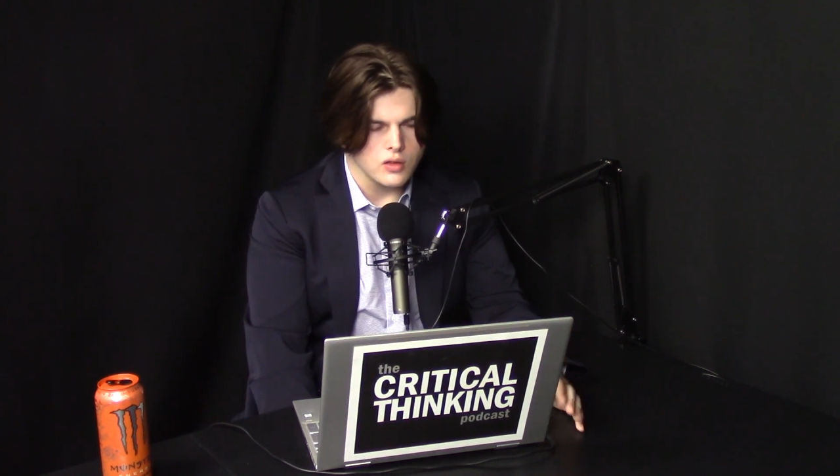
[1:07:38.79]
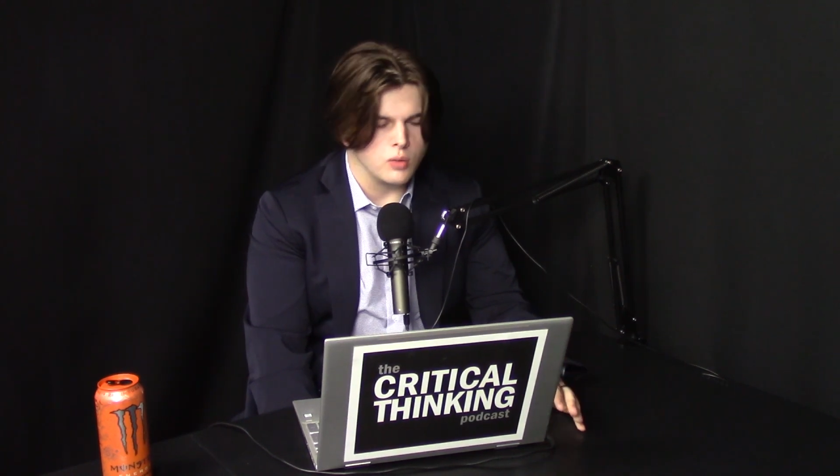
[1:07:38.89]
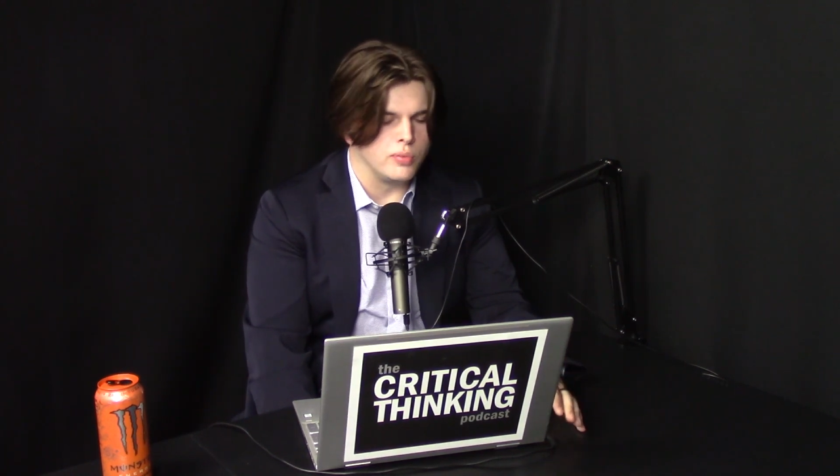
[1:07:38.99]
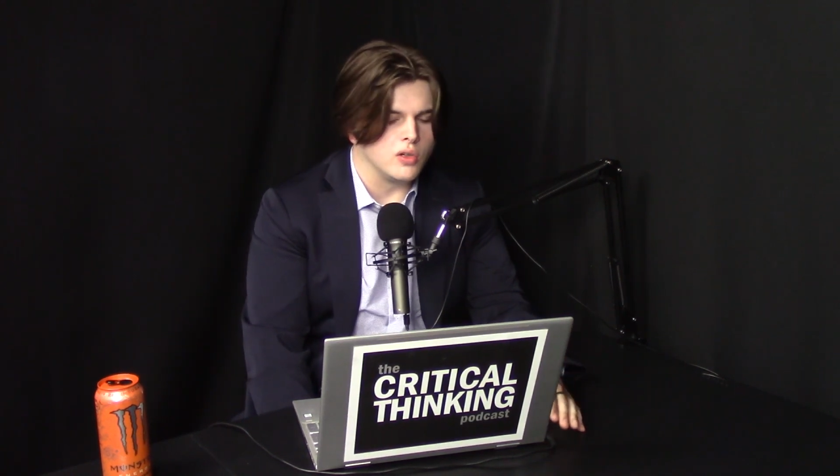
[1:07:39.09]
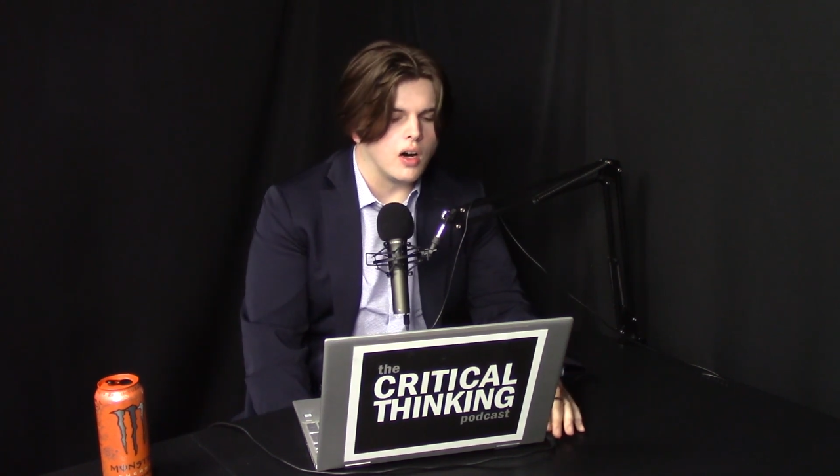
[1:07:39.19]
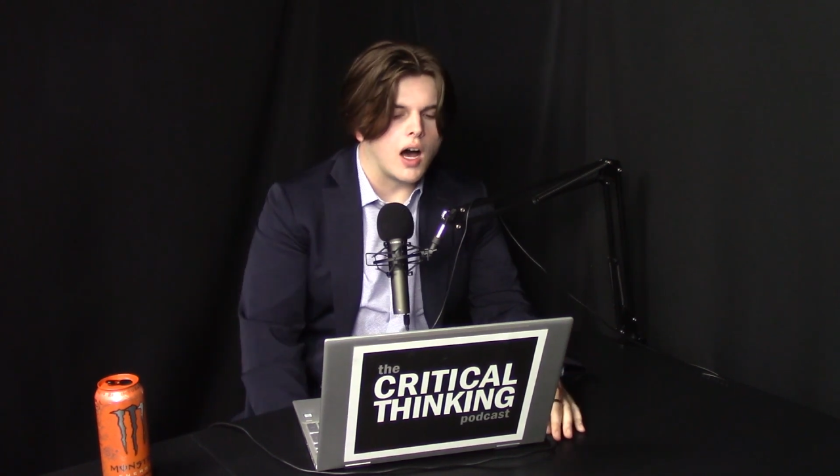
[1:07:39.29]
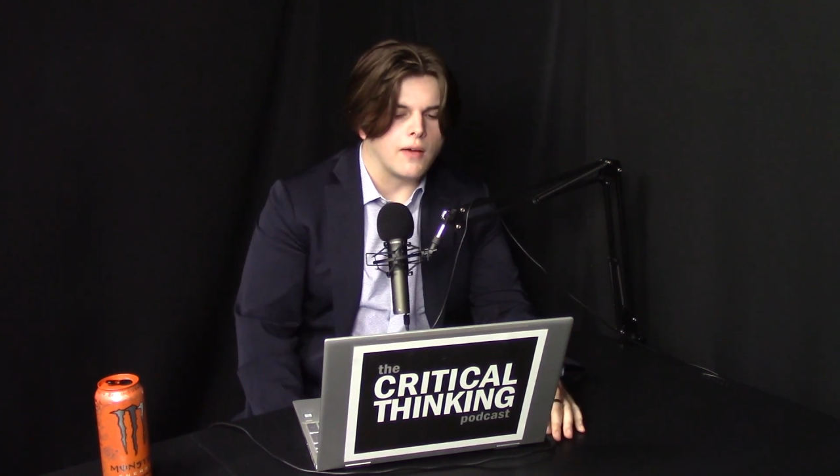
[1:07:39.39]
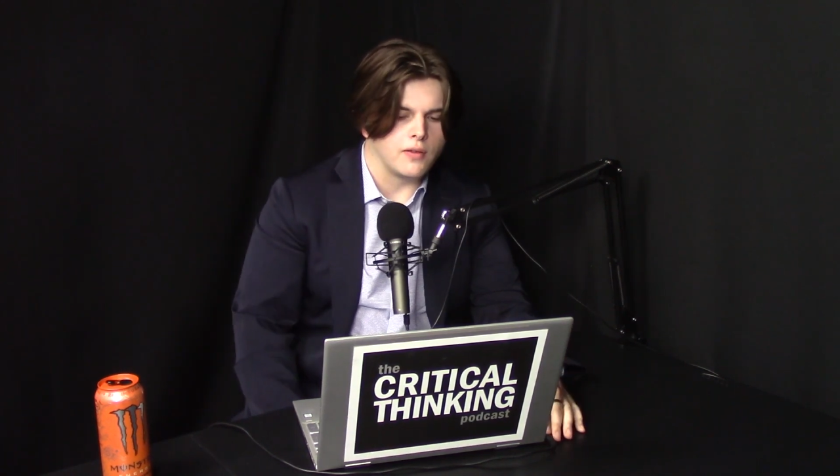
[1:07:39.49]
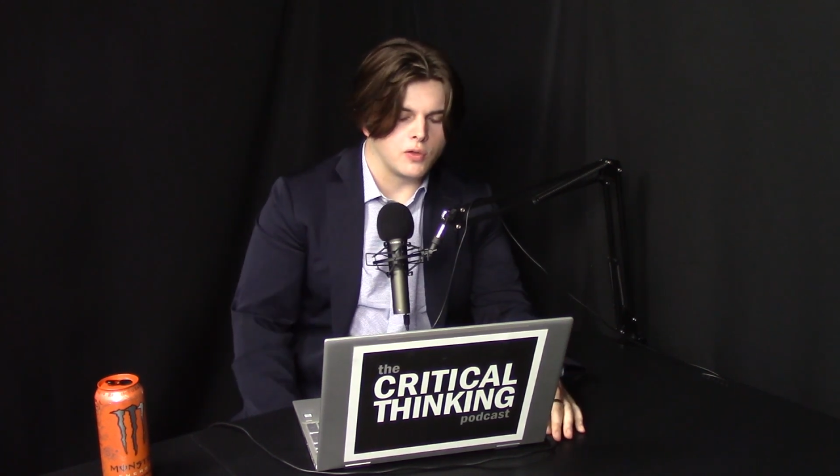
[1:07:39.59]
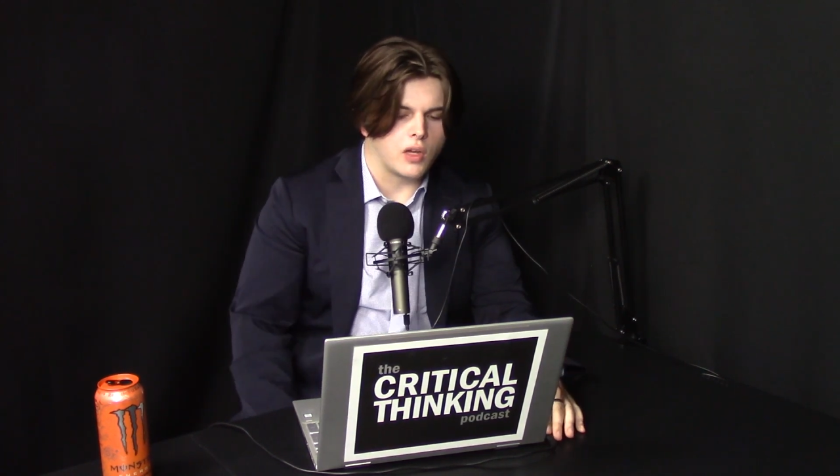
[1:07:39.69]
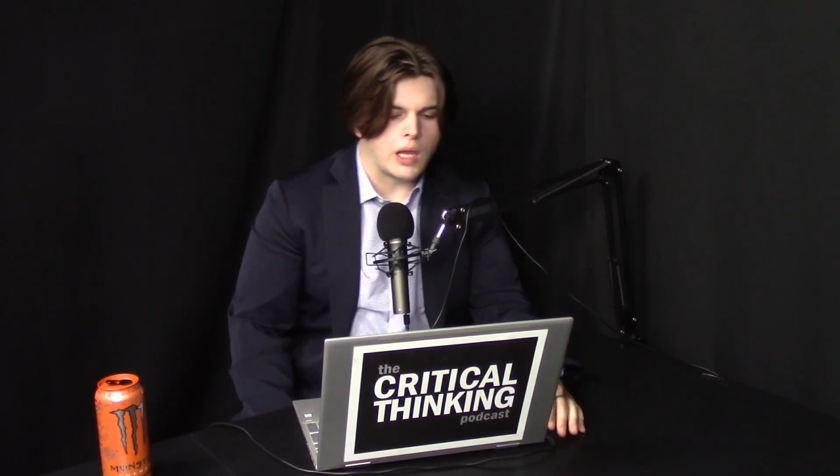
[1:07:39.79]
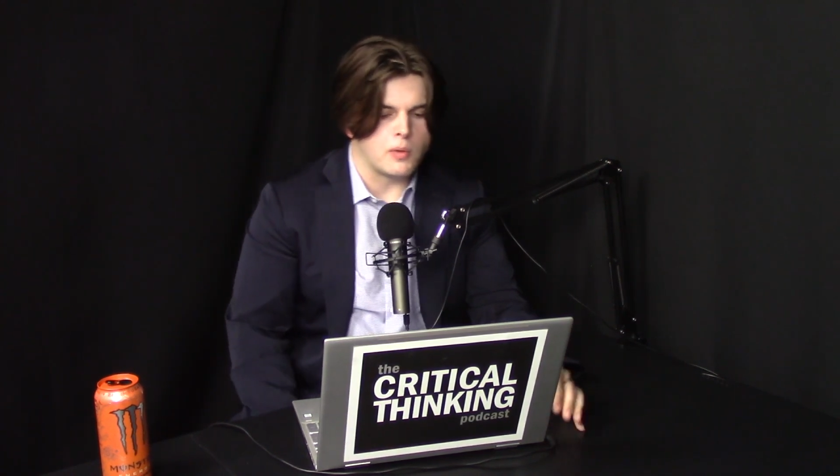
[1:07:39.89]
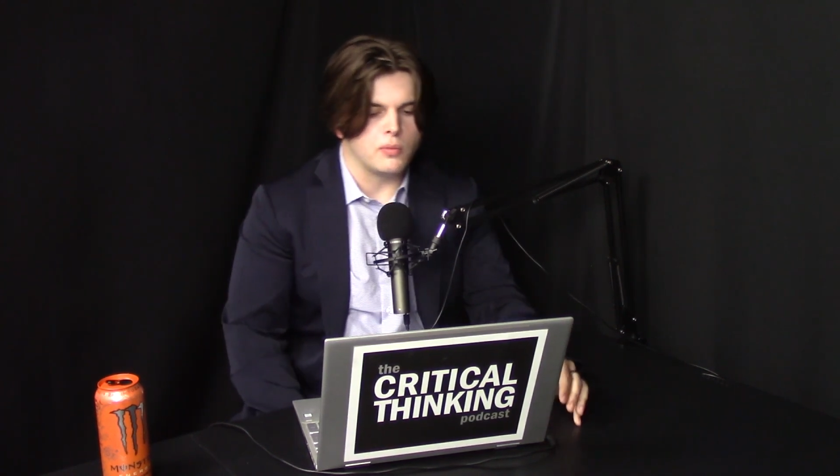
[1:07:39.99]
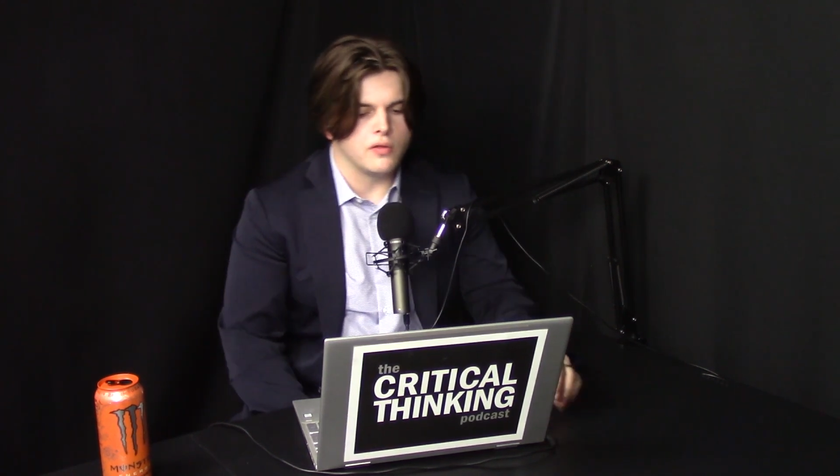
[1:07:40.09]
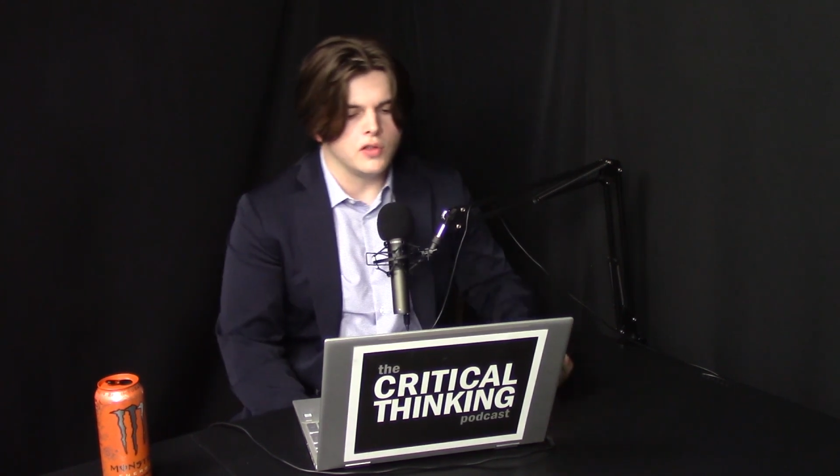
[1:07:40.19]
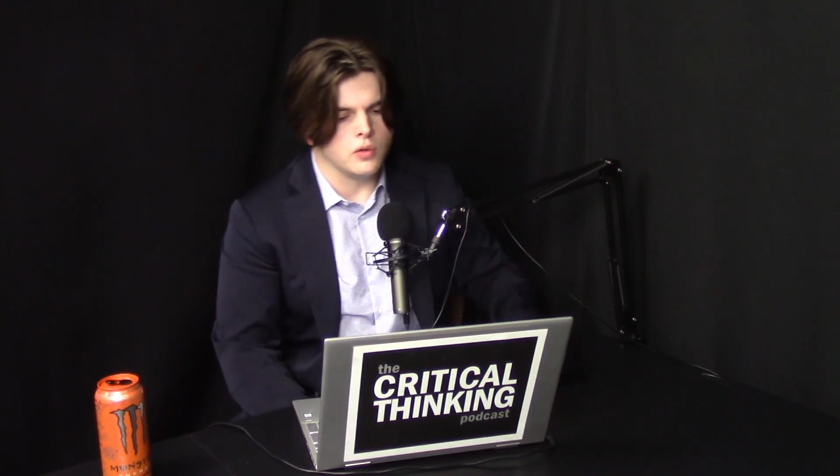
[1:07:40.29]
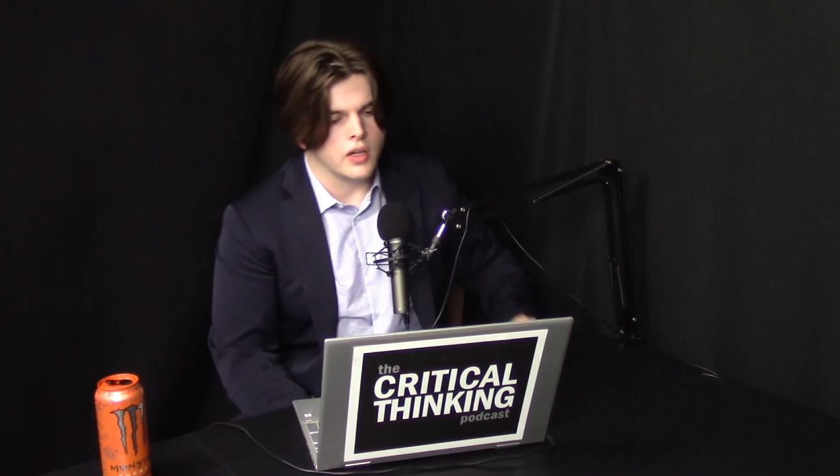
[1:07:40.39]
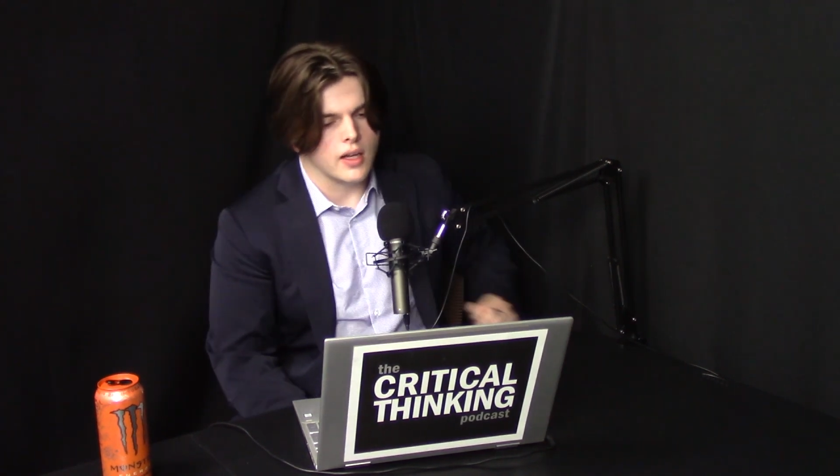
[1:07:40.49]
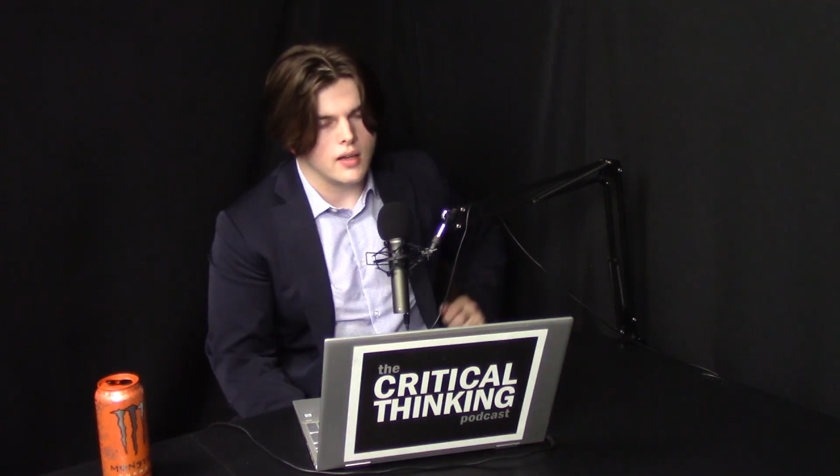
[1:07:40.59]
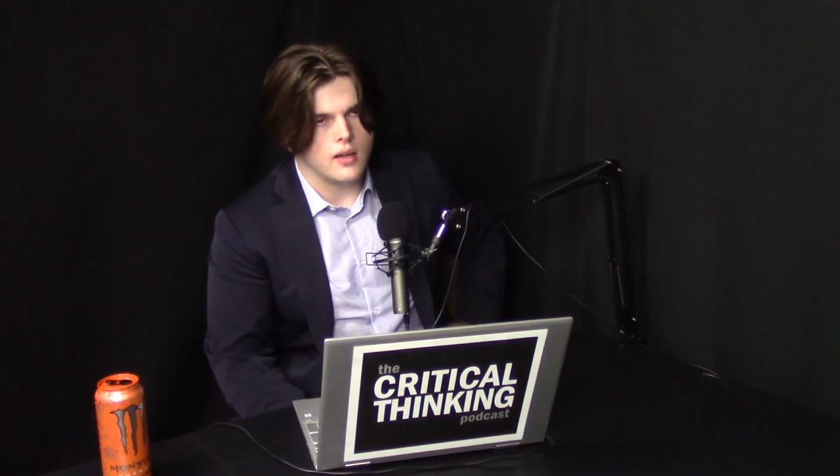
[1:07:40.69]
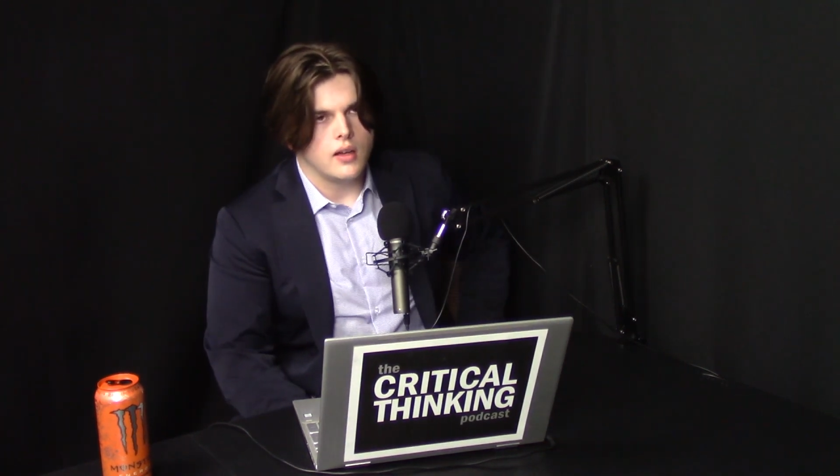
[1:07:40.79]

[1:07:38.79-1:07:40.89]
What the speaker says: to pull off if you're capable of doing it.